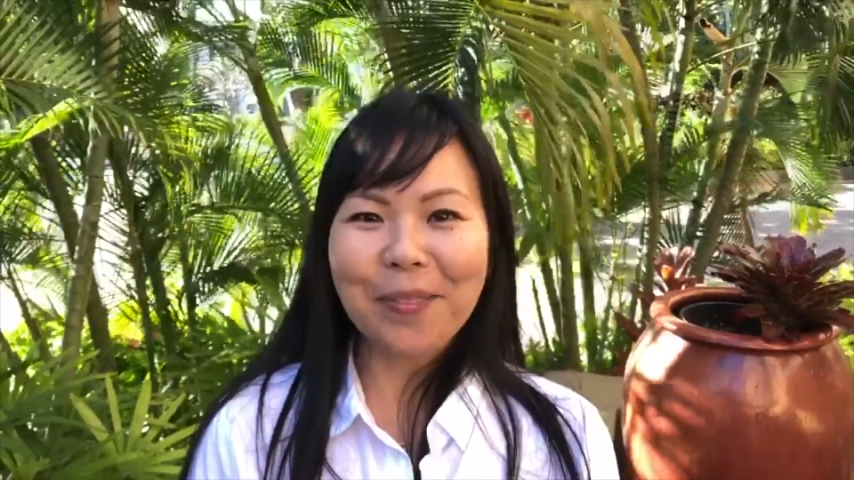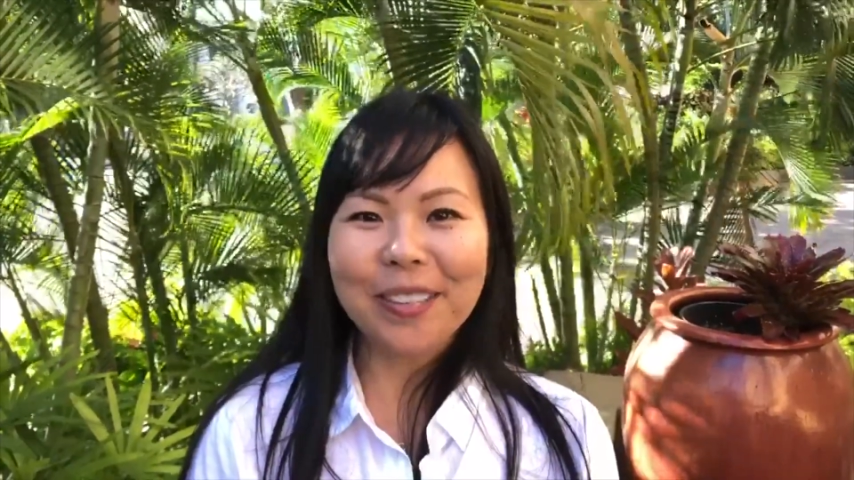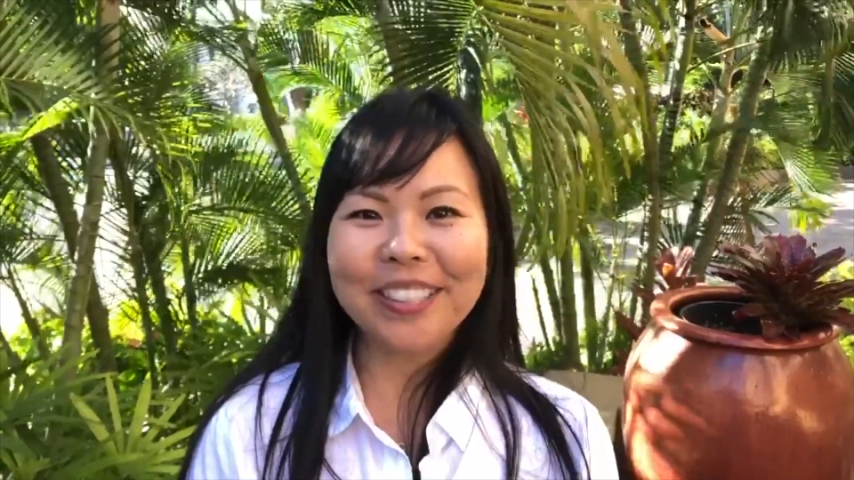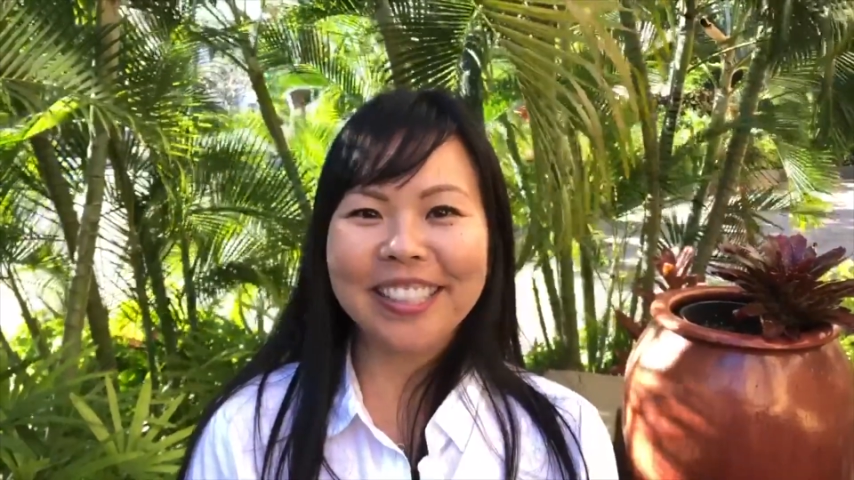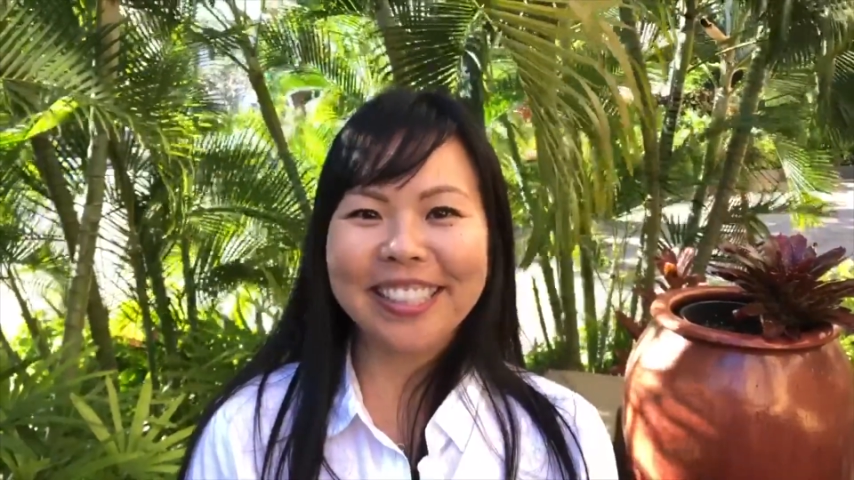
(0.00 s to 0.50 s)
hope
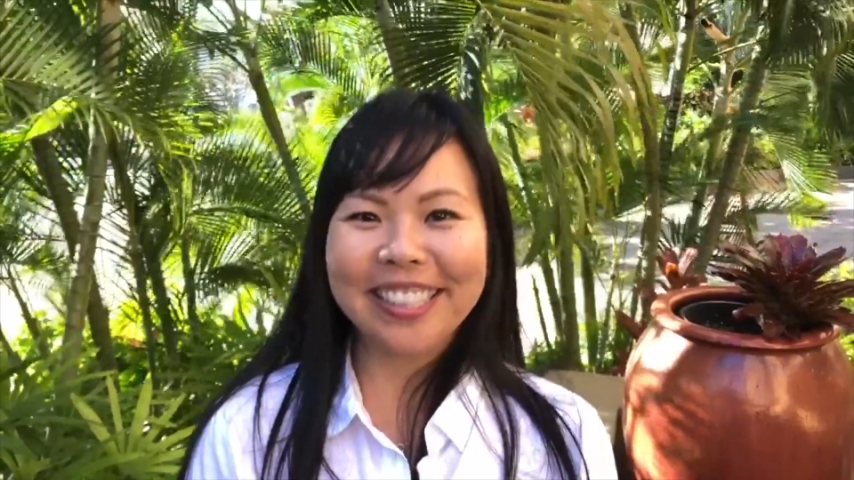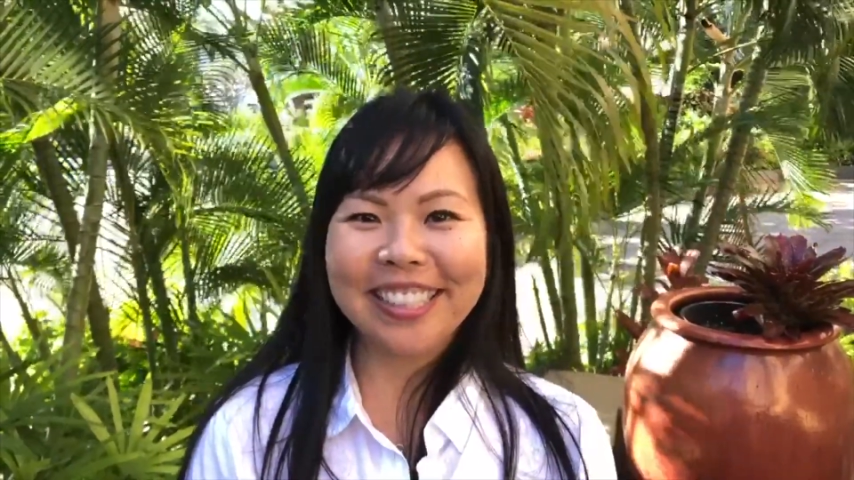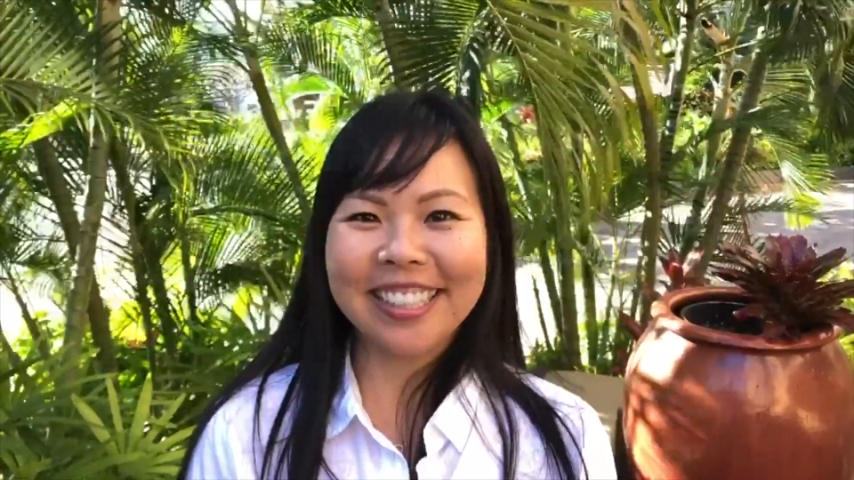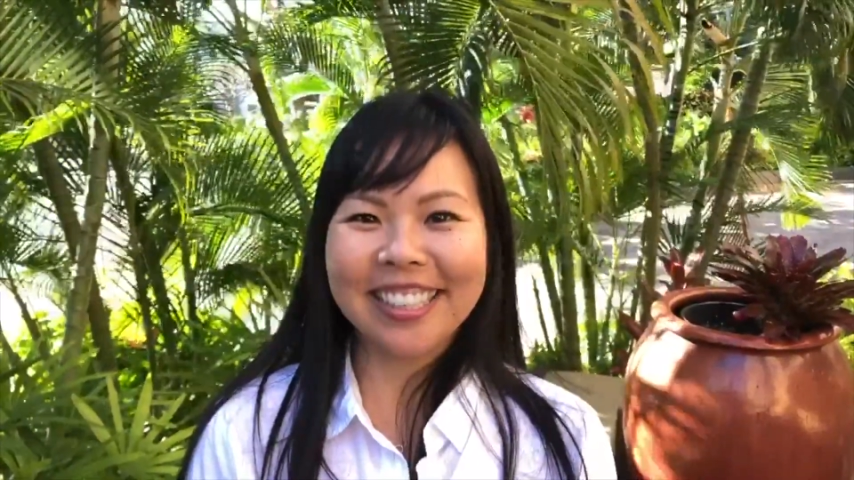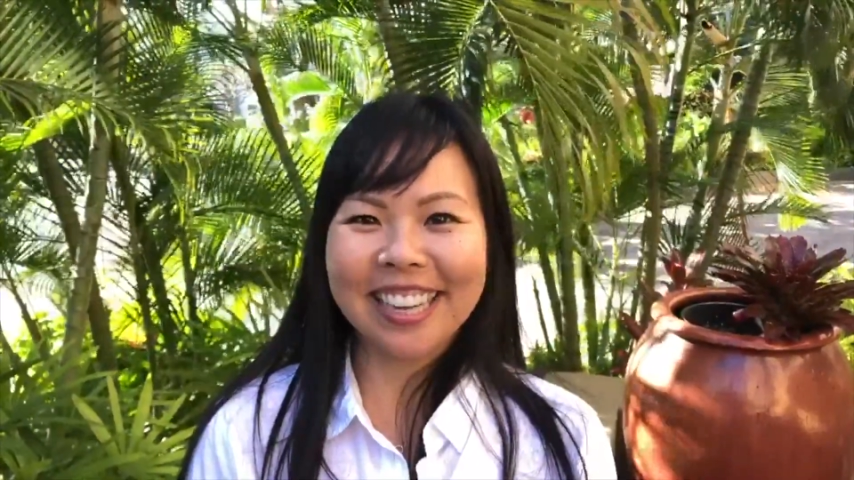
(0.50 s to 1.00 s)
you're doing
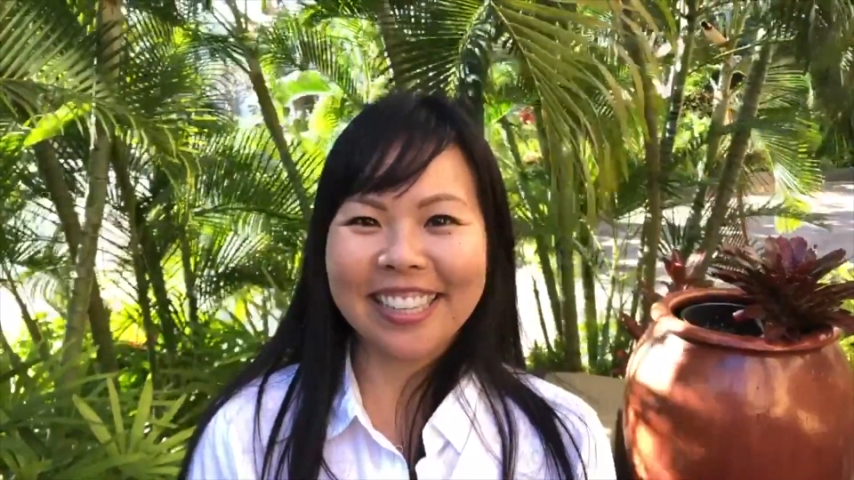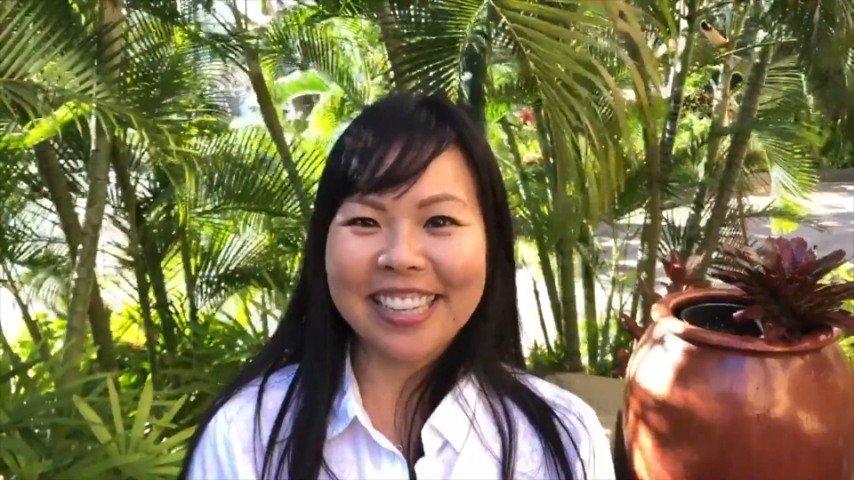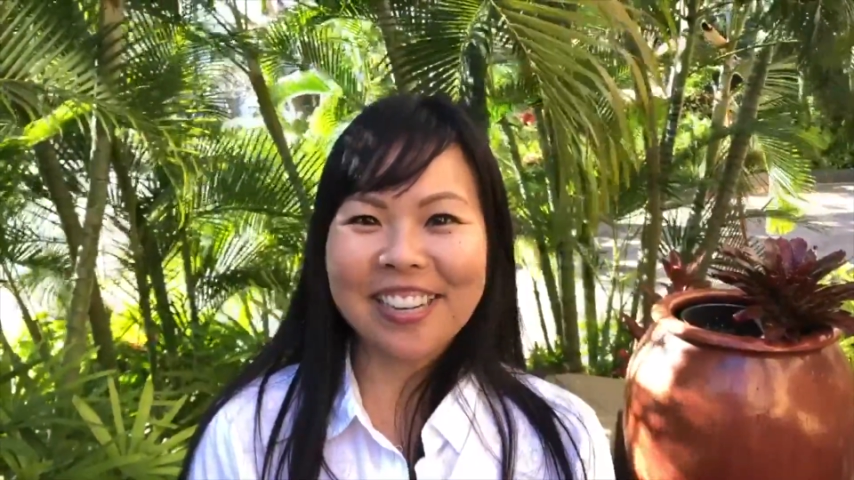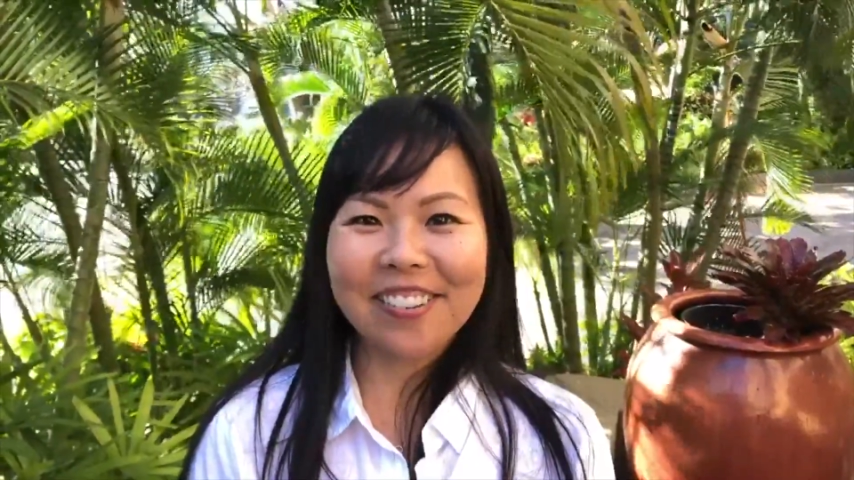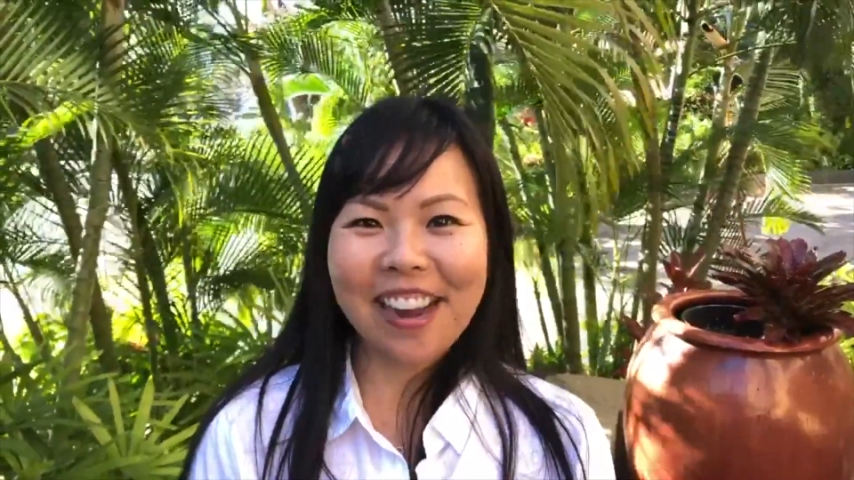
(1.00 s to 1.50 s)
good.
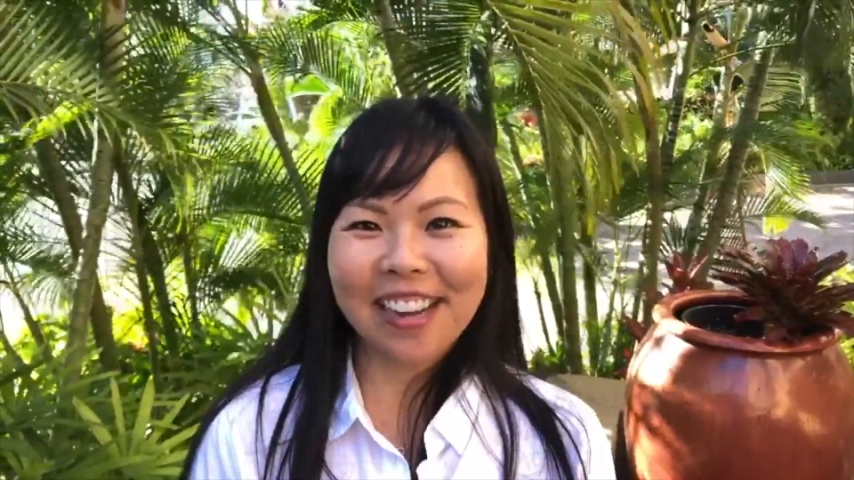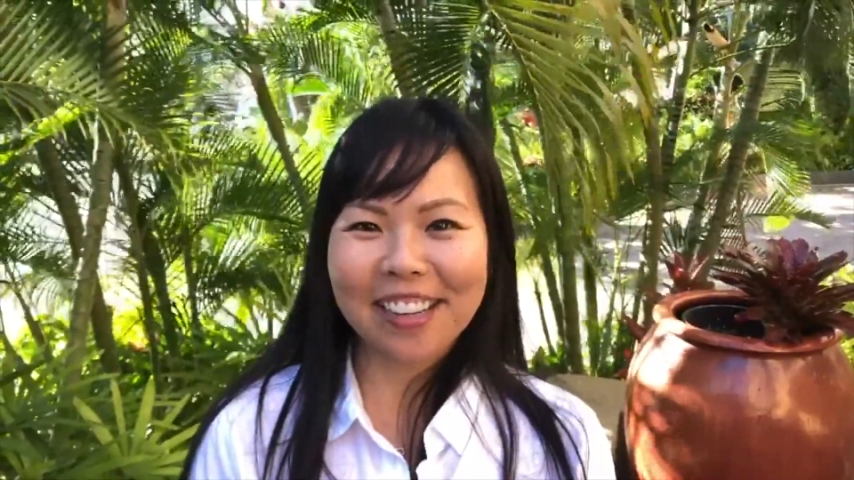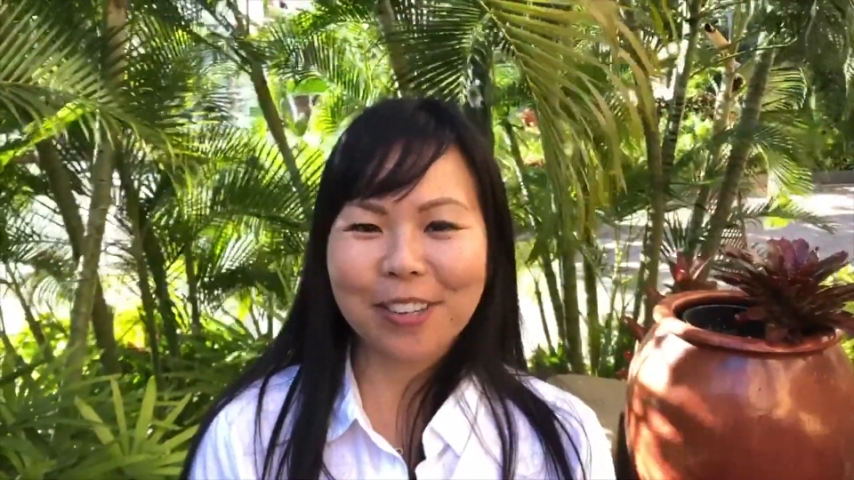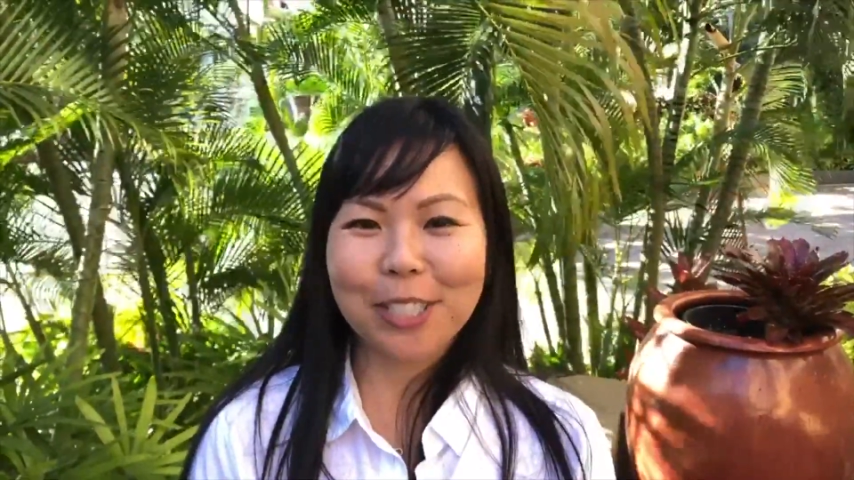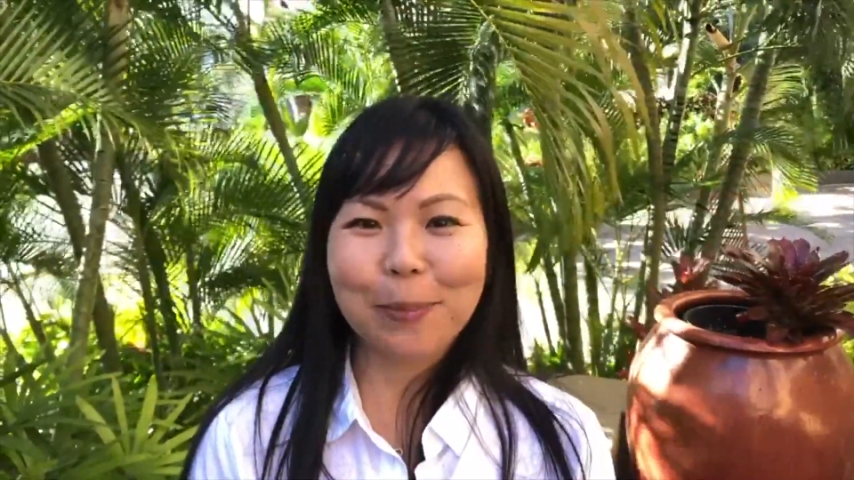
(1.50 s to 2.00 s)
Need a rack,
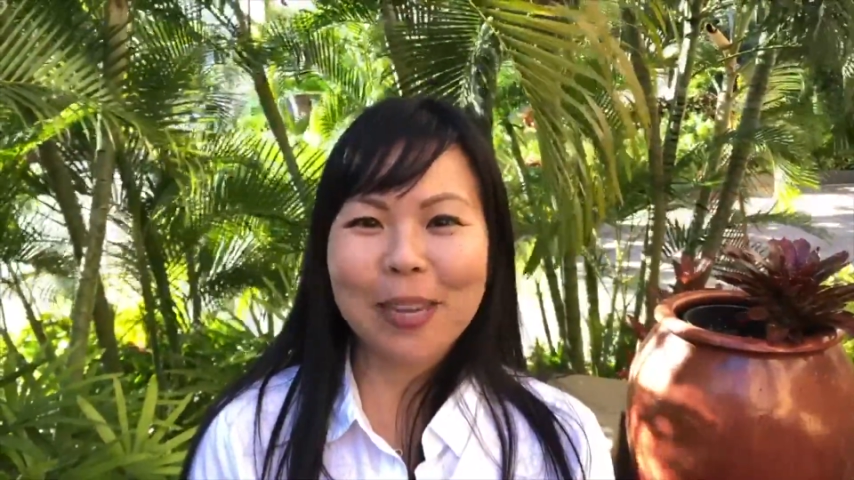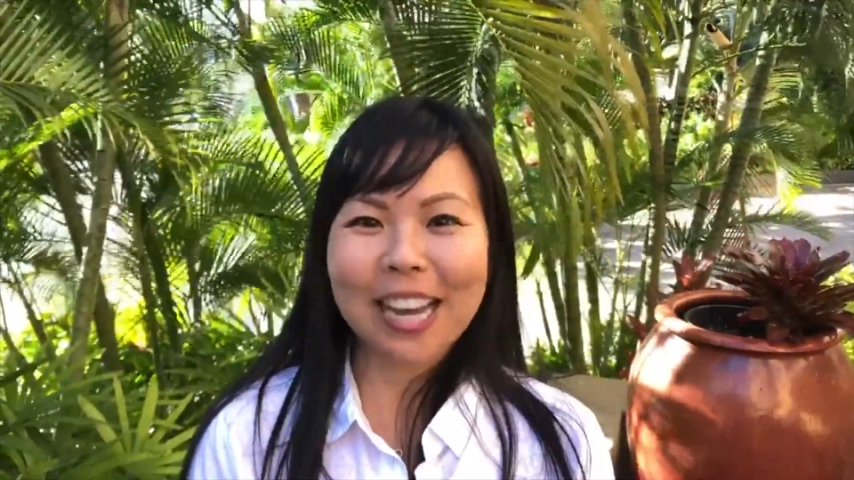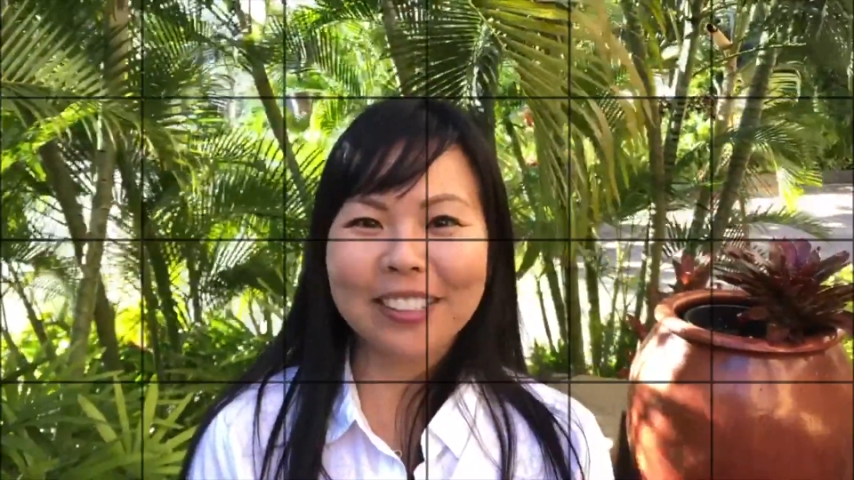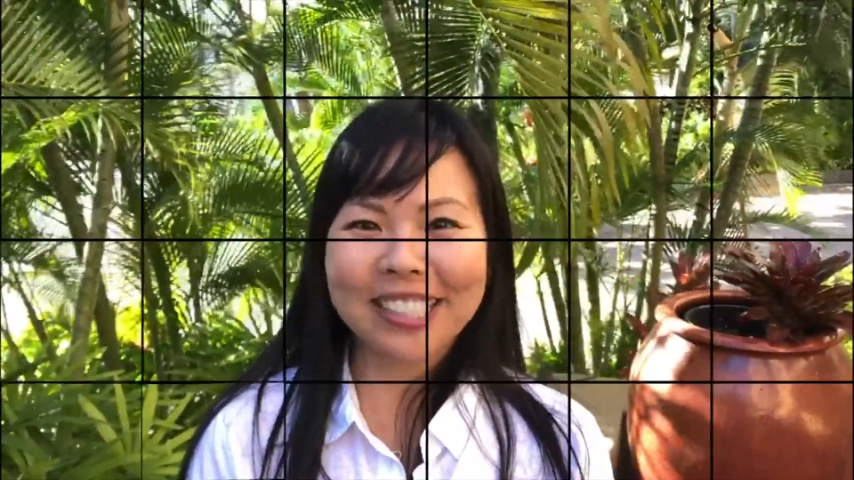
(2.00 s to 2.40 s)
crispy gau